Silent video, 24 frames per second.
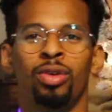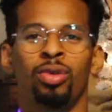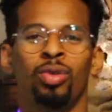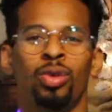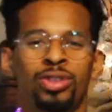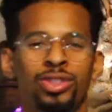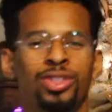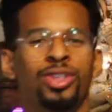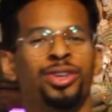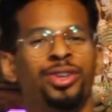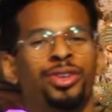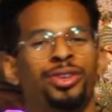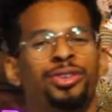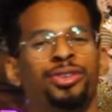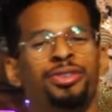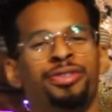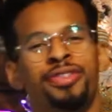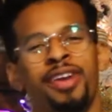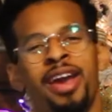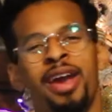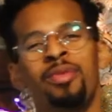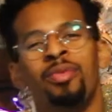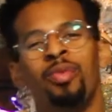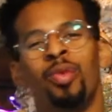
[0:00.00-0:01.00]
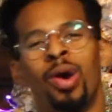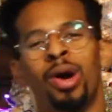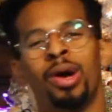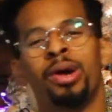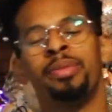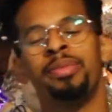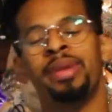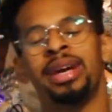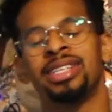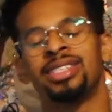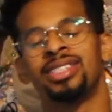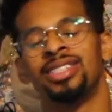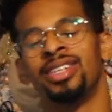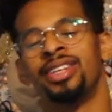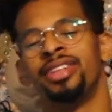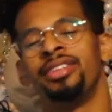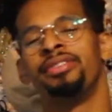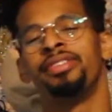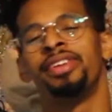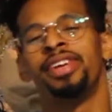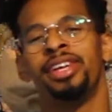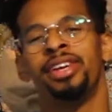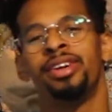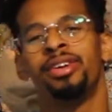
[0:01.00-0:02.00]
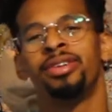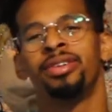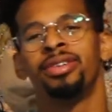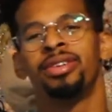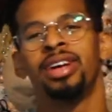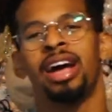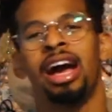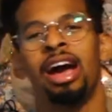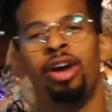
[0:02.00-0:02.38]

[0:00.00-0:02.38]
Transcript: What's good, YouTube fam? Welcome back to another video.